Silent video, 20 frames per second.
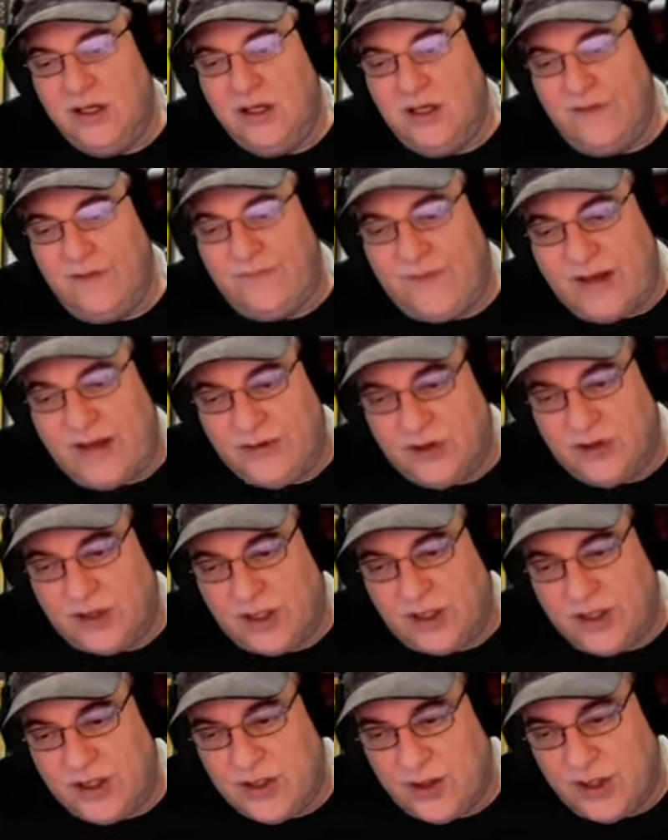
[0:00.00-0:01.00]

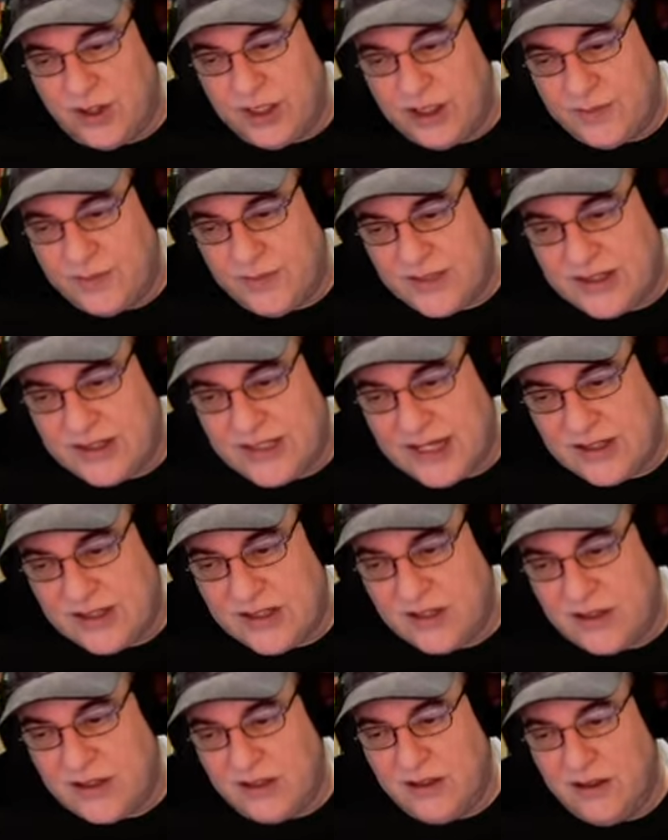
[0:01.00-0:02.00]
eventually turning the
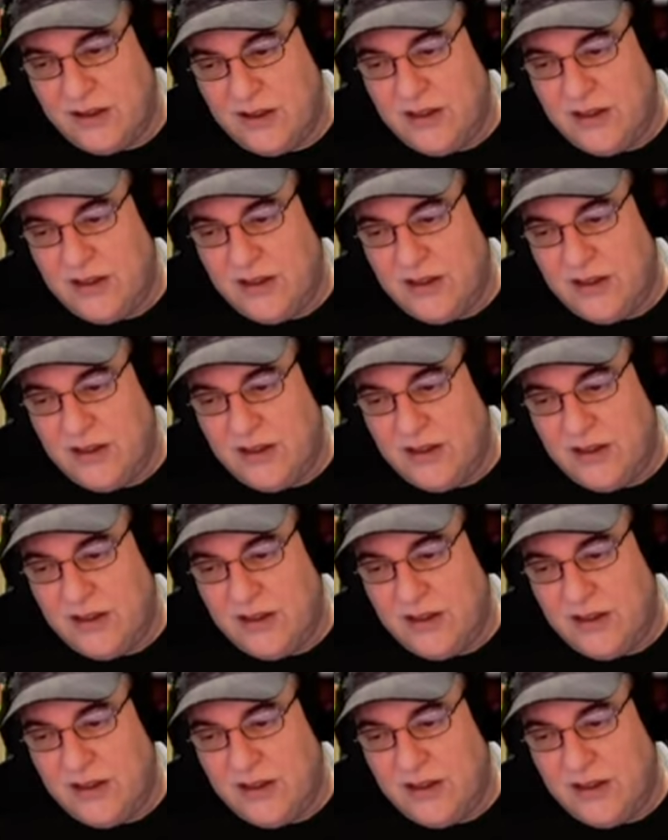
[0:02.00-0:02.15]
possessor